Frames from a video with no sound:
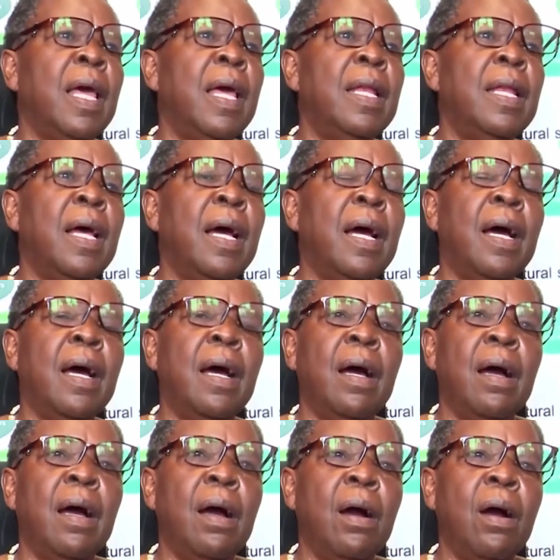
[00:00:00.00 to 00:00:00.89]
Then,
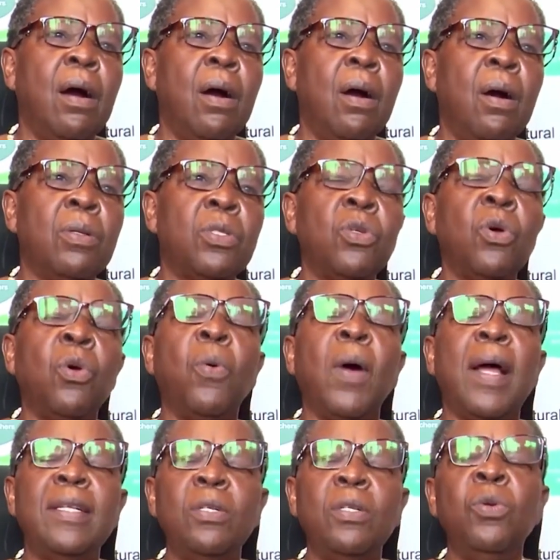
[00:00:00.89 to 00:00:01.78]
so
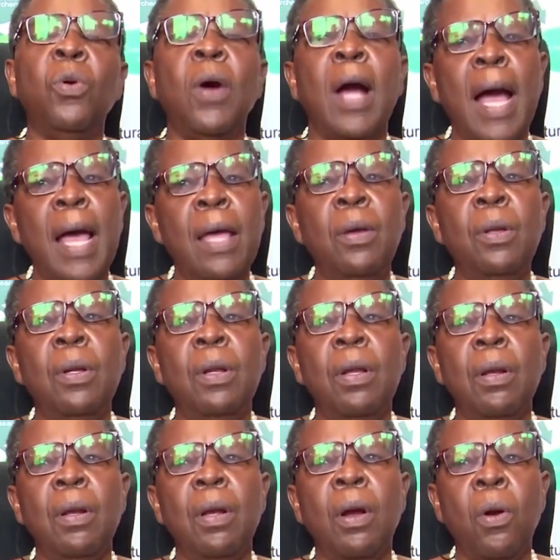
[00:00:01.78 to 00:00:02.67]
what do I
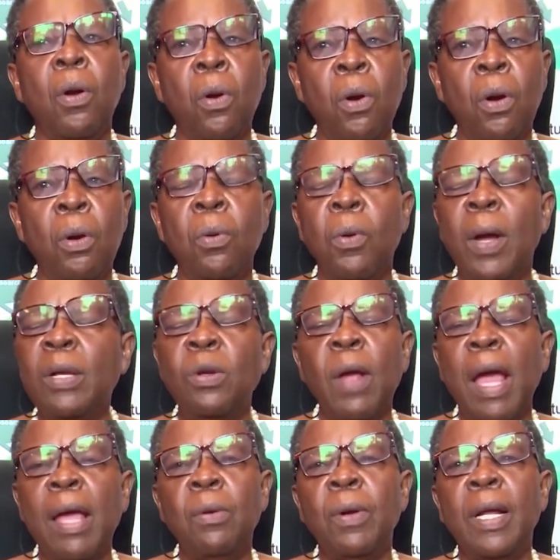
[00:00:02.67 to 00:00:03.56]

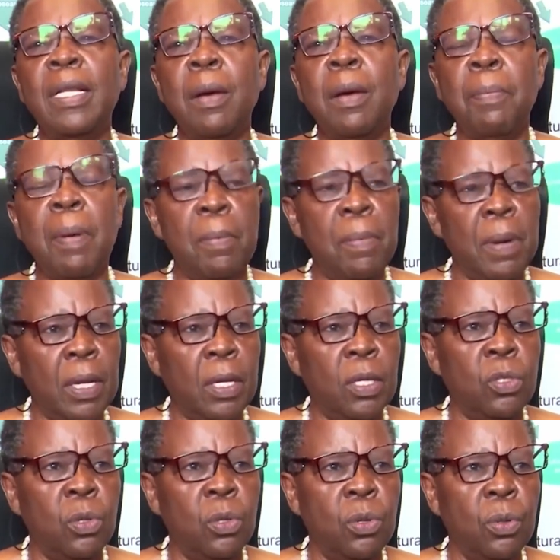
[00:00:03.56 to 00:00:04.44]
want the
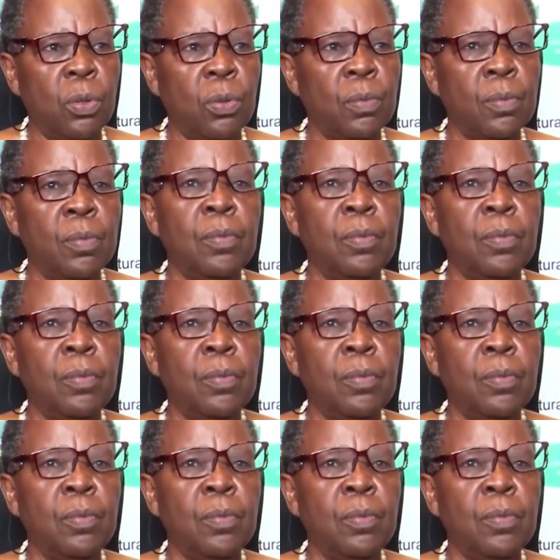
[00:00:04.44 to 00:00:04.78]
public to do?